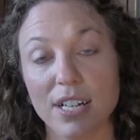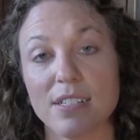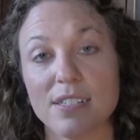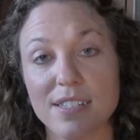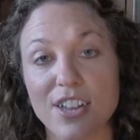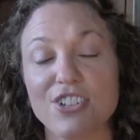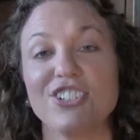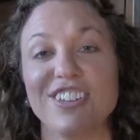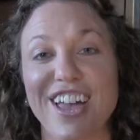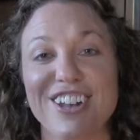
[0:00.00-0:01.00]
It's
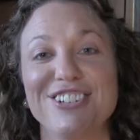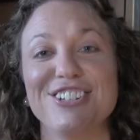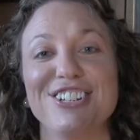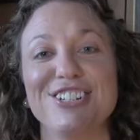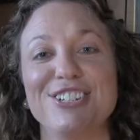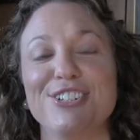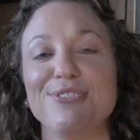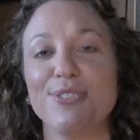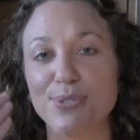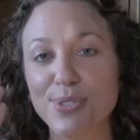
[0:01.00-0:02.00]
essentially energy,
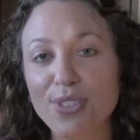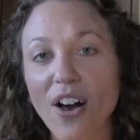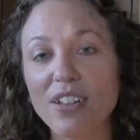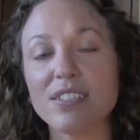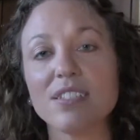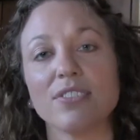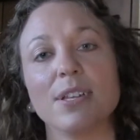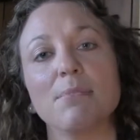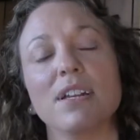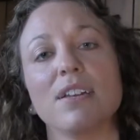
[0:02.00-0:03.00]
to those thoughts, their
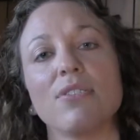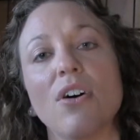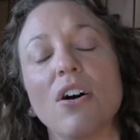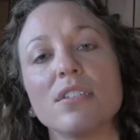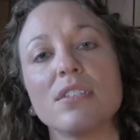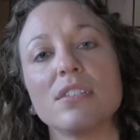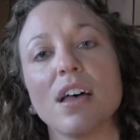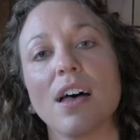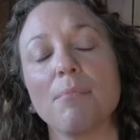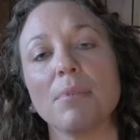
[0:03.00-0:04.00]
limiting thoughts,
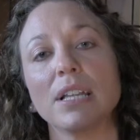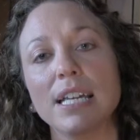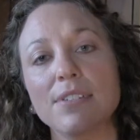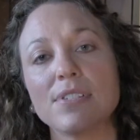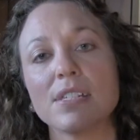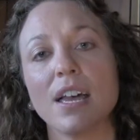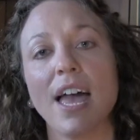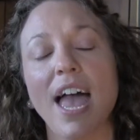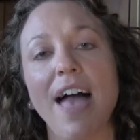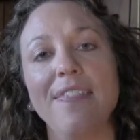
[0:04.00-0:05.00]
beliefs,
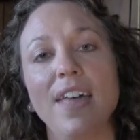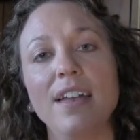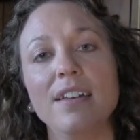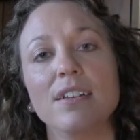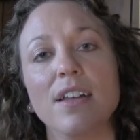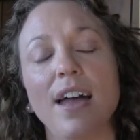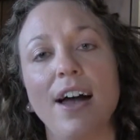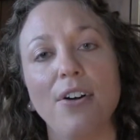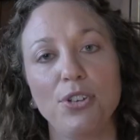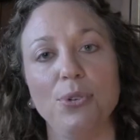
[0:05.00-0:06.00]
and then
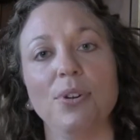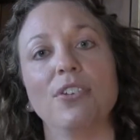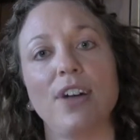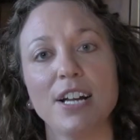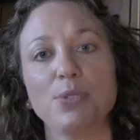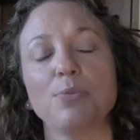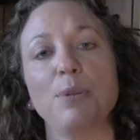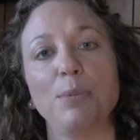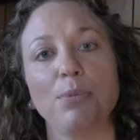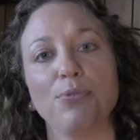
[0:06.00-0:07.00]
how you interact with
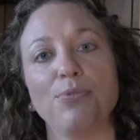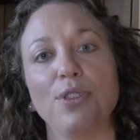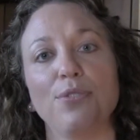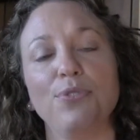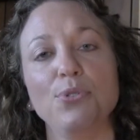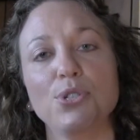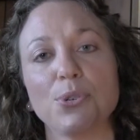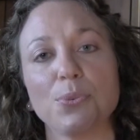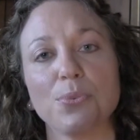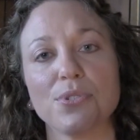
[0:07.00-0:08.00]
people in the
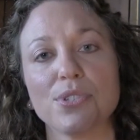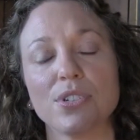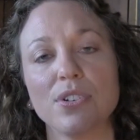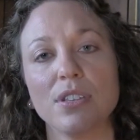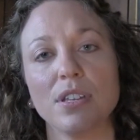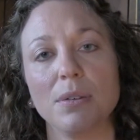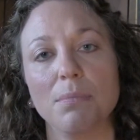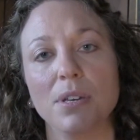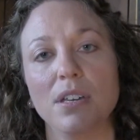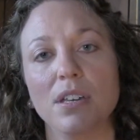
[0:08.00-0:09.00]
future will certainly
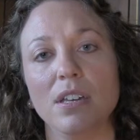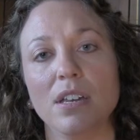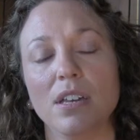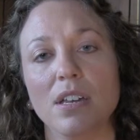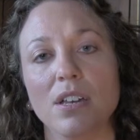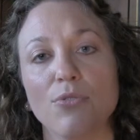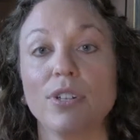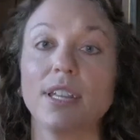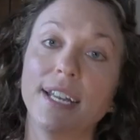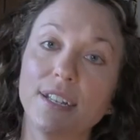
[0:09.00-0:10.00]
be
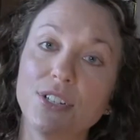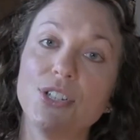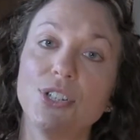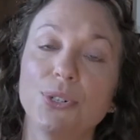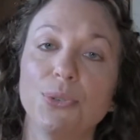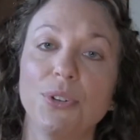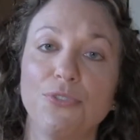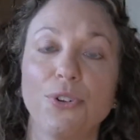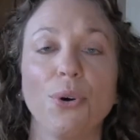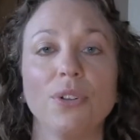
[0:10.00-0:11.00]
related to
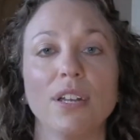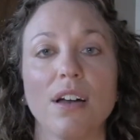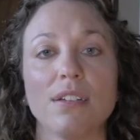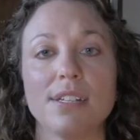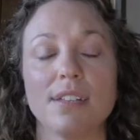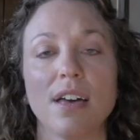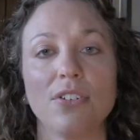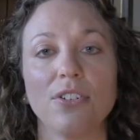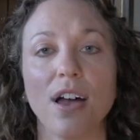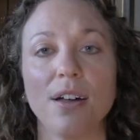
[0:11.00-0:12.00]
if you're holding on to
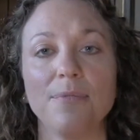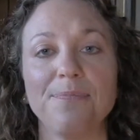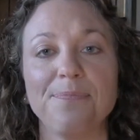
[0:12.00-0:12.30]
that or not.